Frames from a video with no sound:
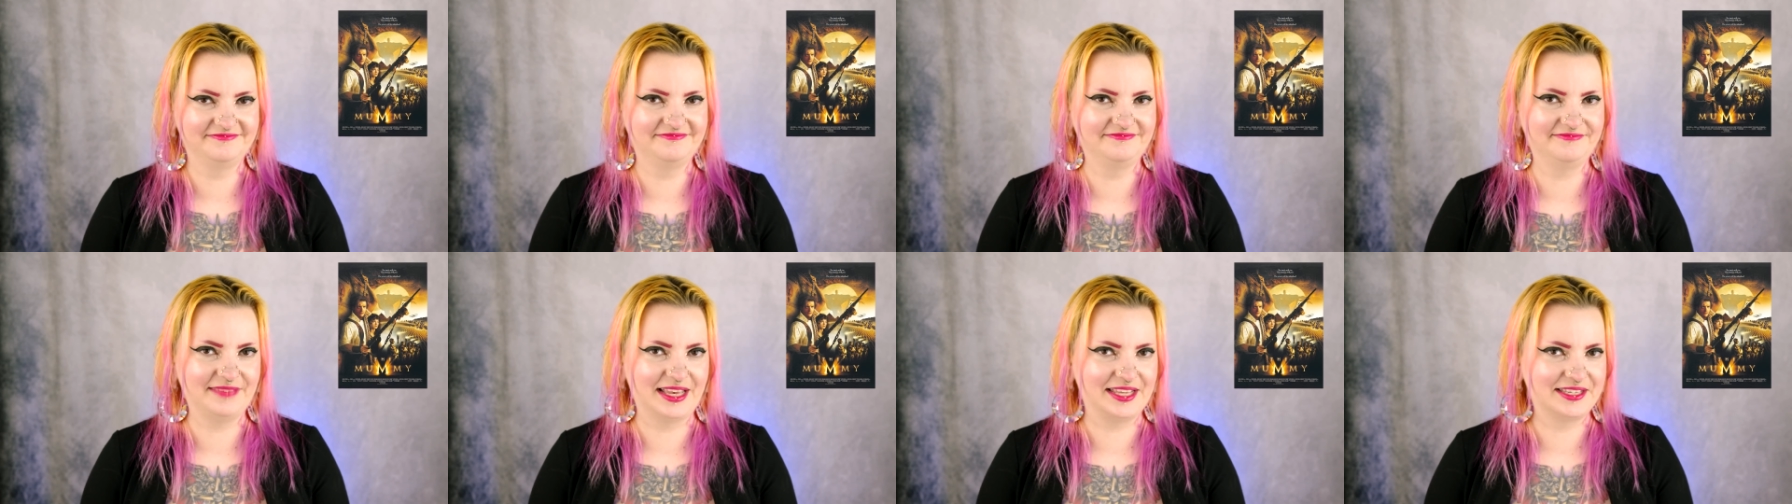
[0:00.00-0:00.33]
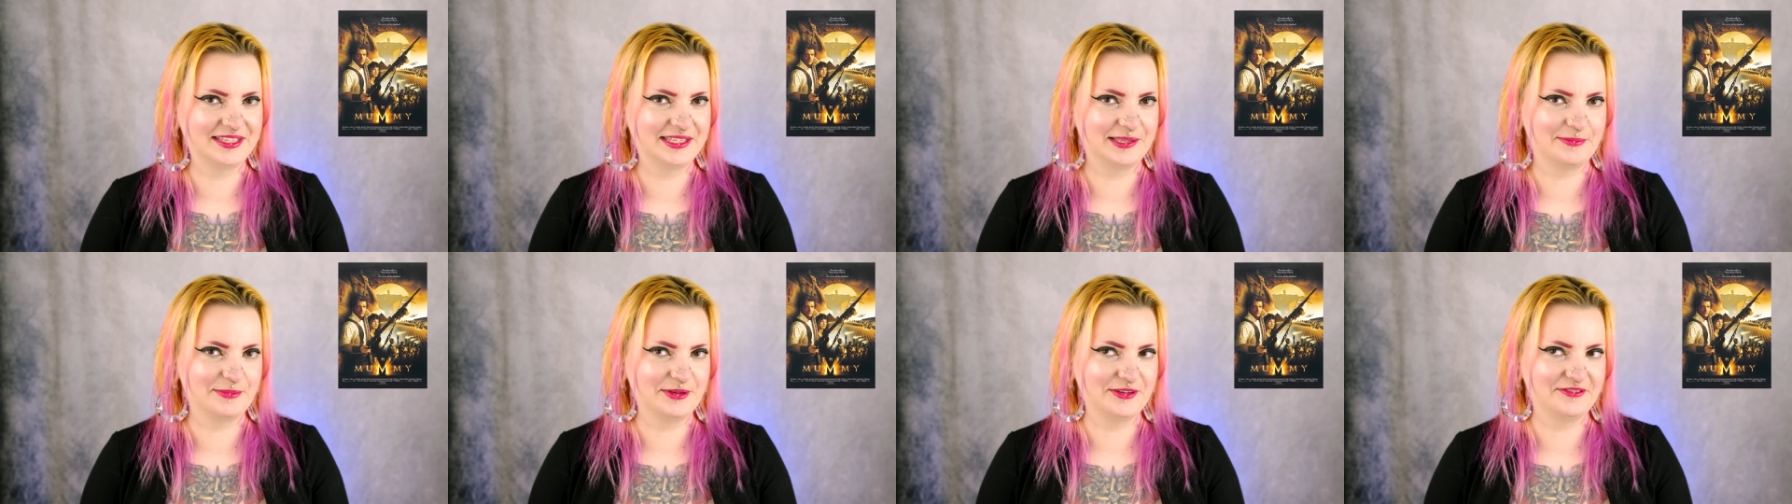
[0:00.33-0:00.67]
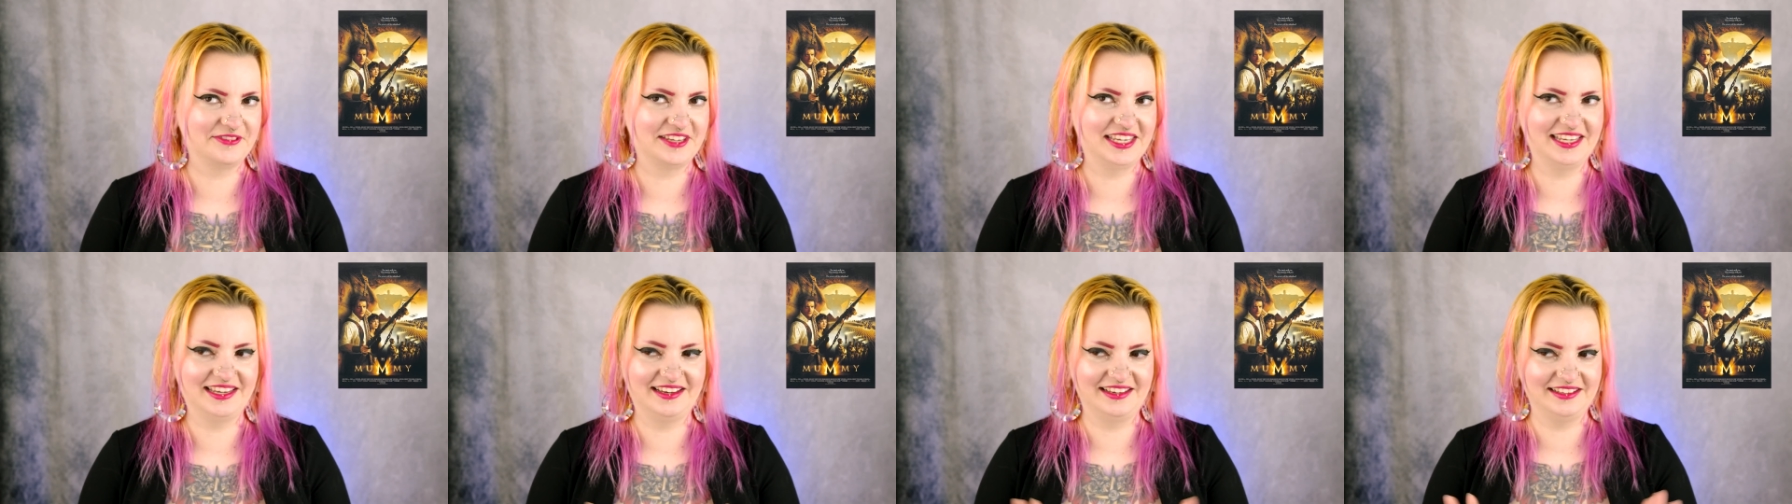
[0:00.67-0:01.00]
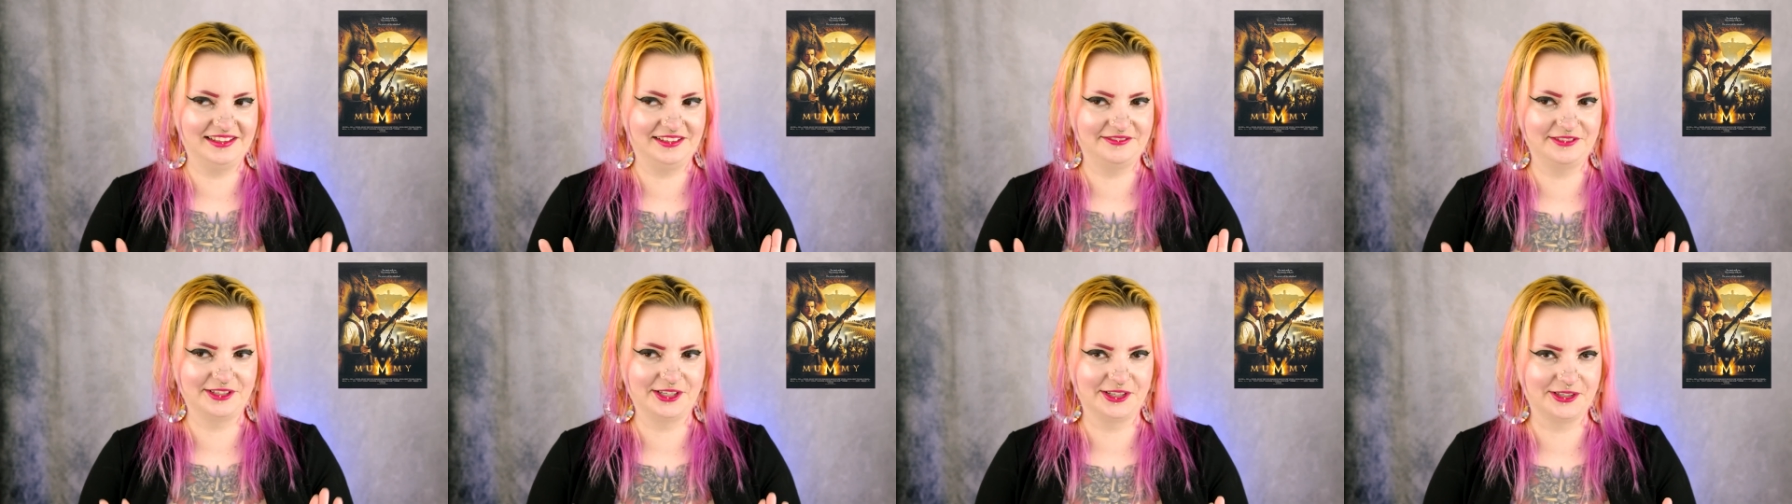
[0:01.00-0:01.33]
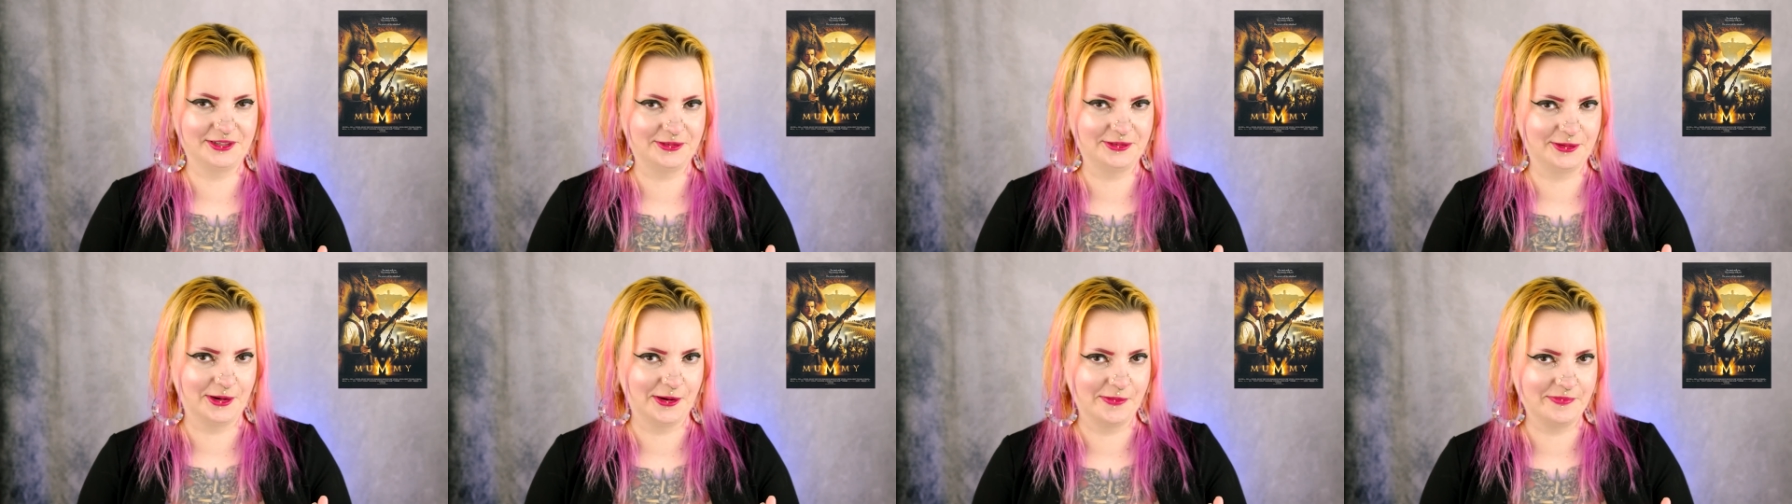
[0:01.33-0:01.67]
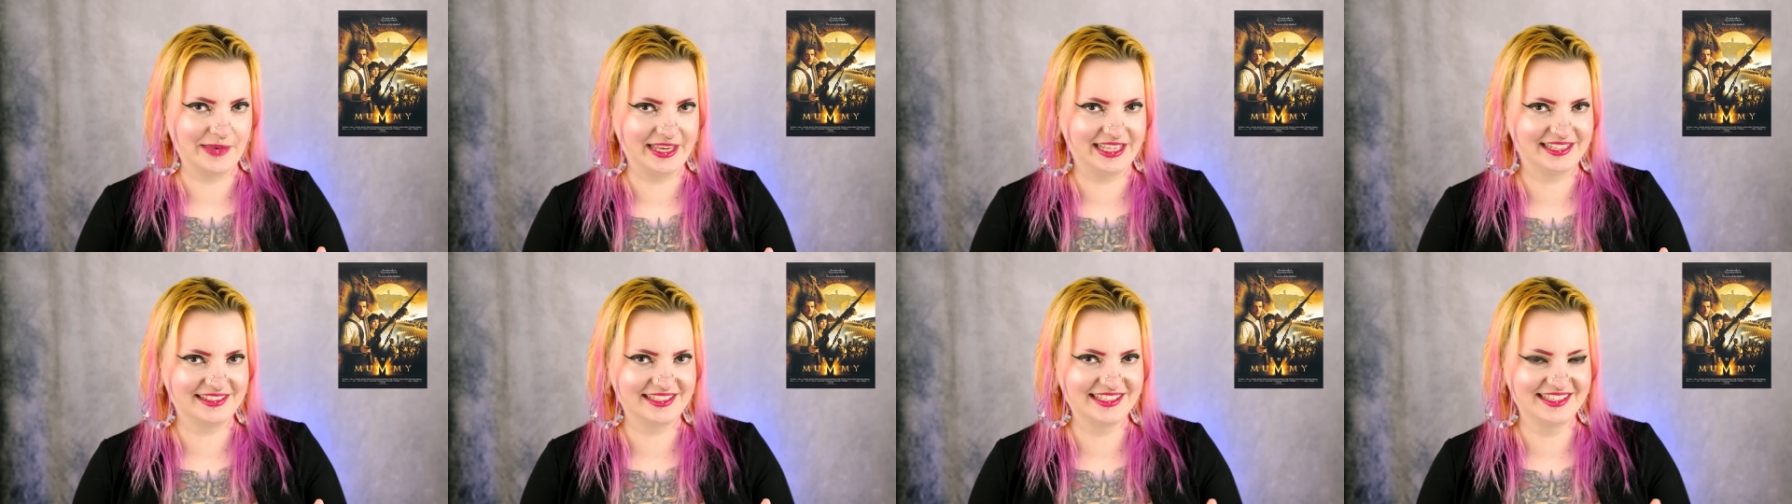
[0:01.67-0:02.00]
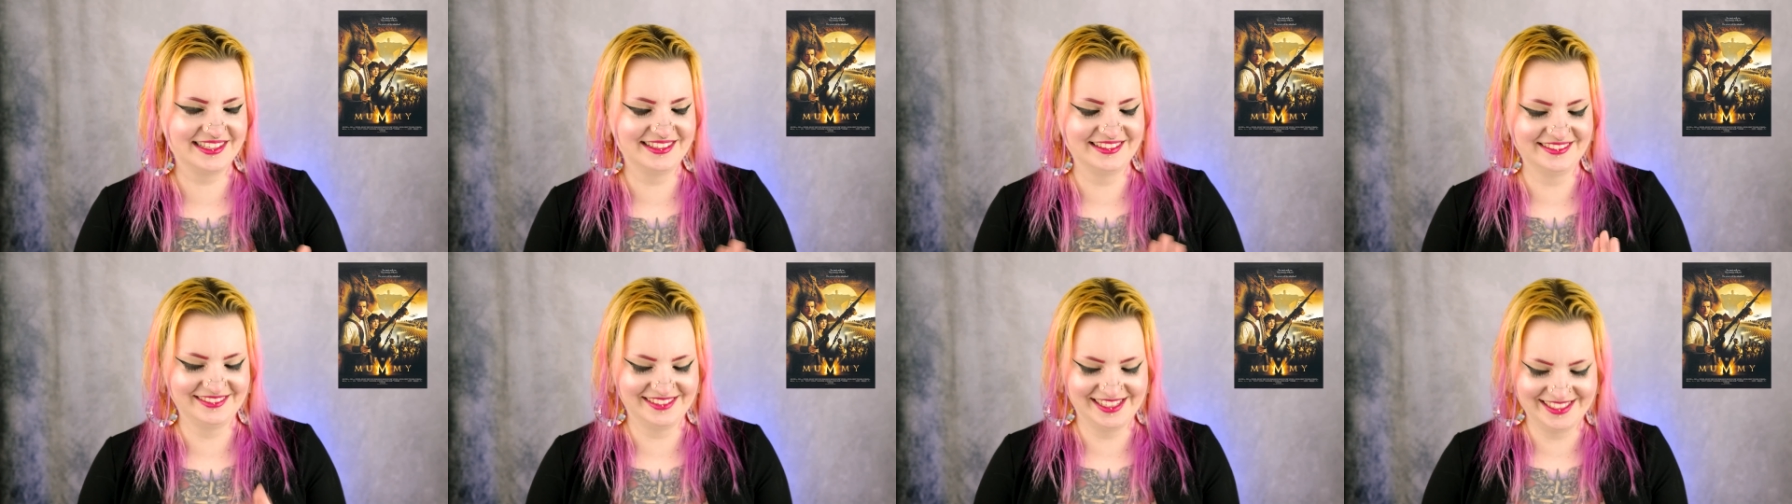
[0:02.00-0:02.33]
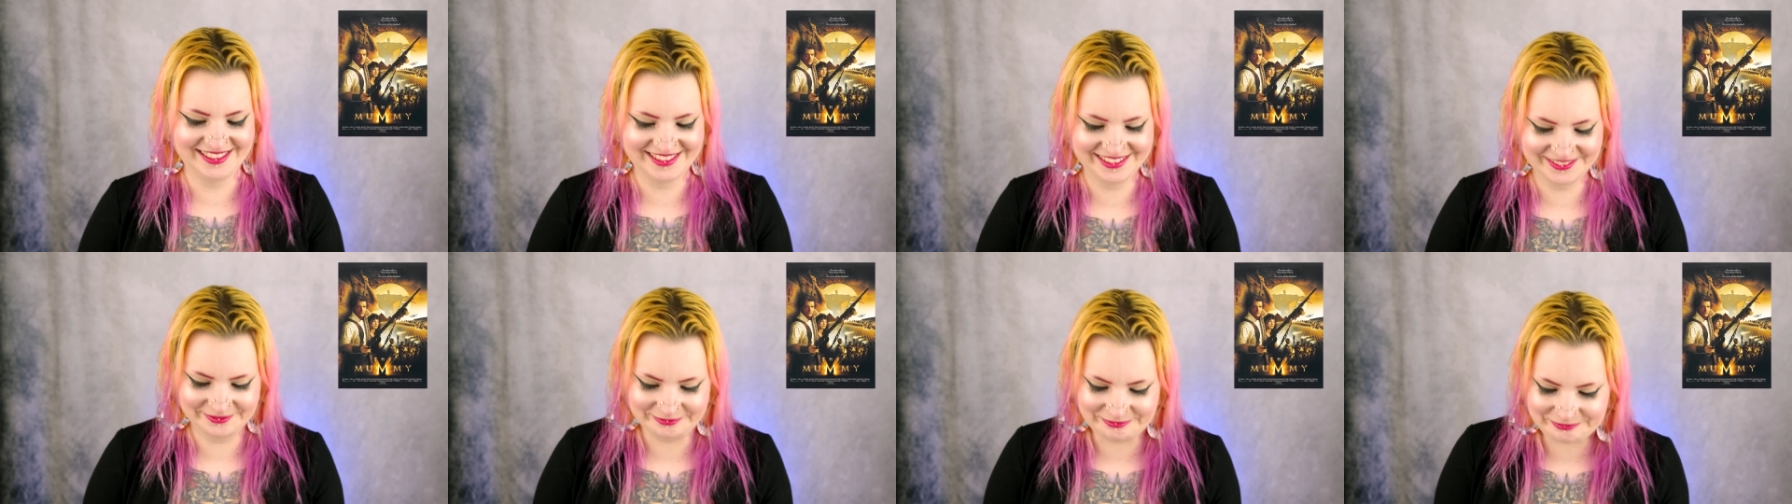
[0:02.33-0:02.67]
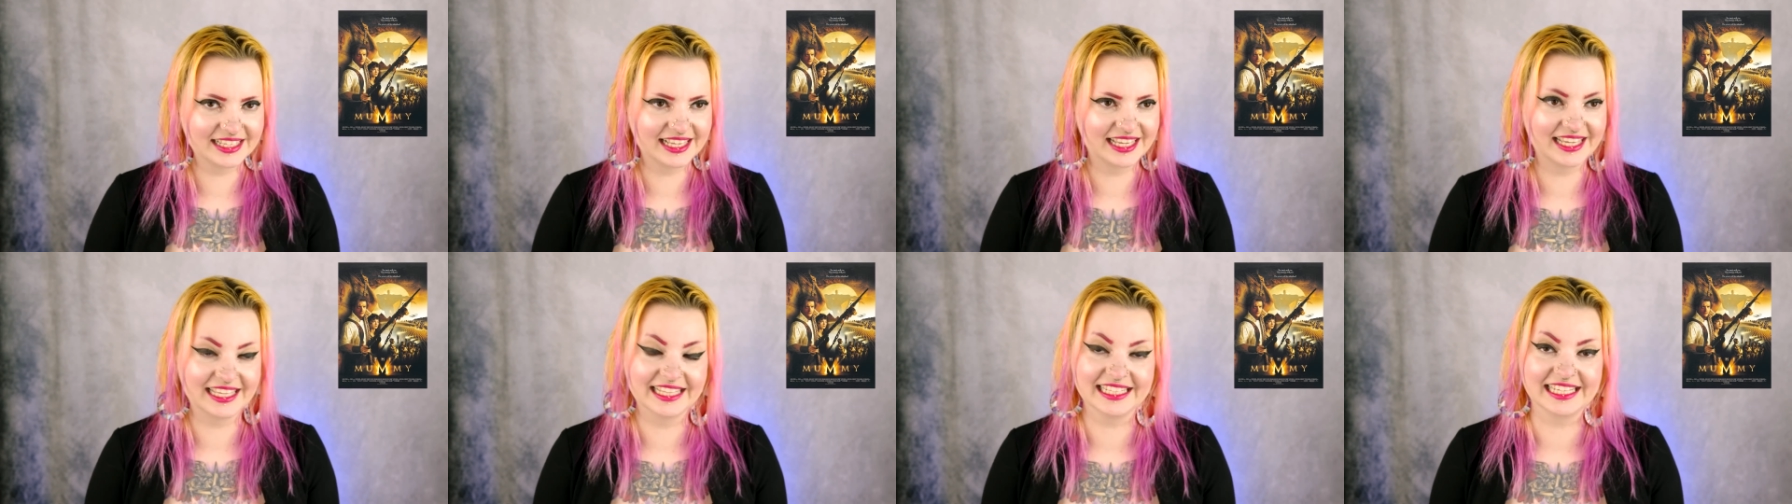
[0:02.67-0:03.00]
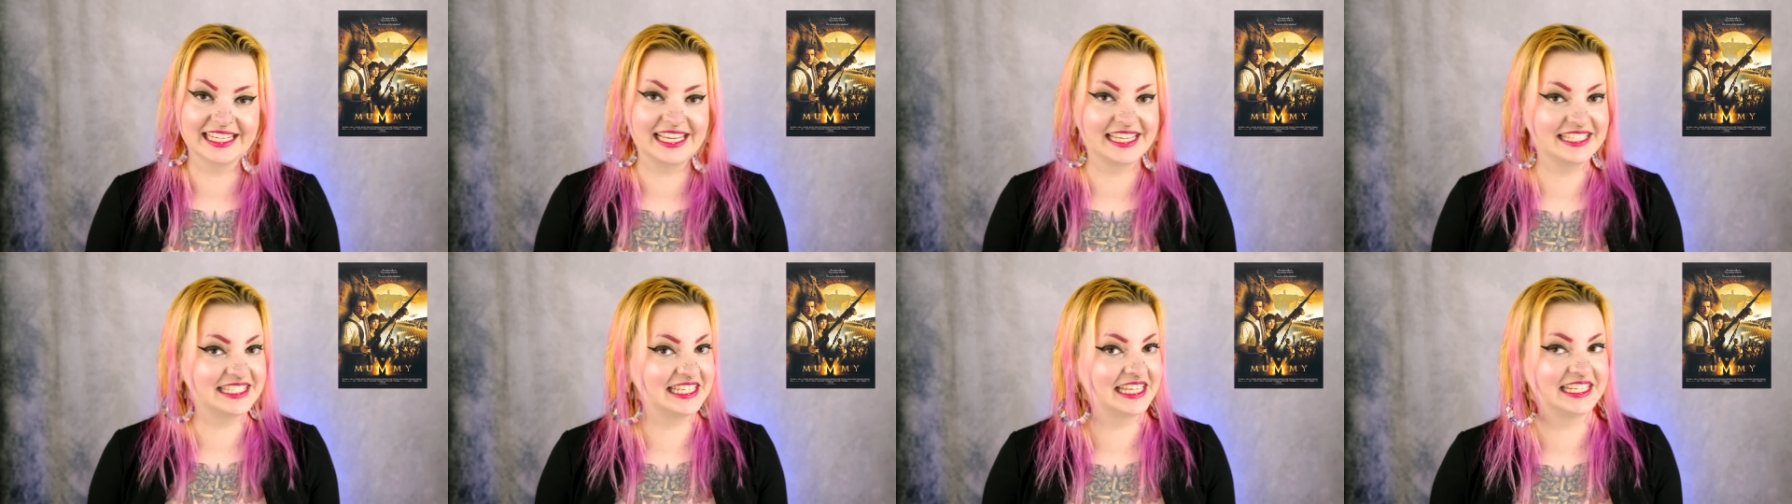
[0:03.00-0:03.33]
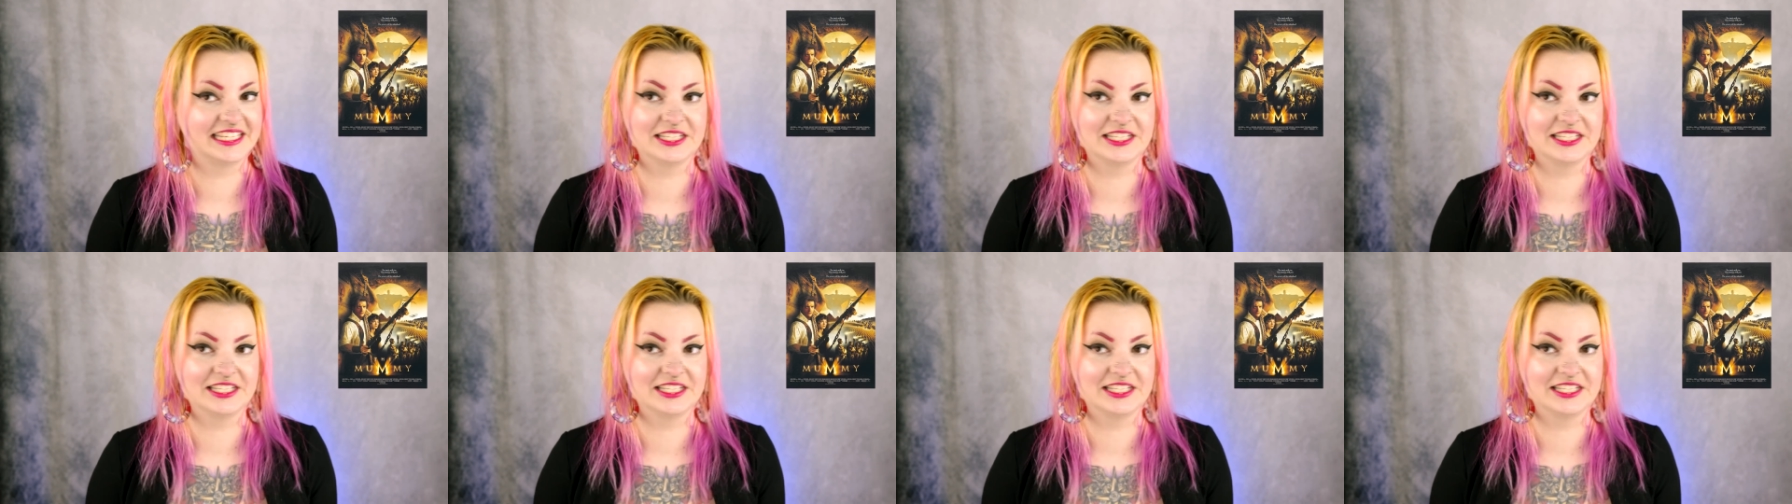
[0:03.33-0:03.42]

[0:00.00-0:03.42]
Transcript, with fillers: makes the movie. I love a good romance. Like I said,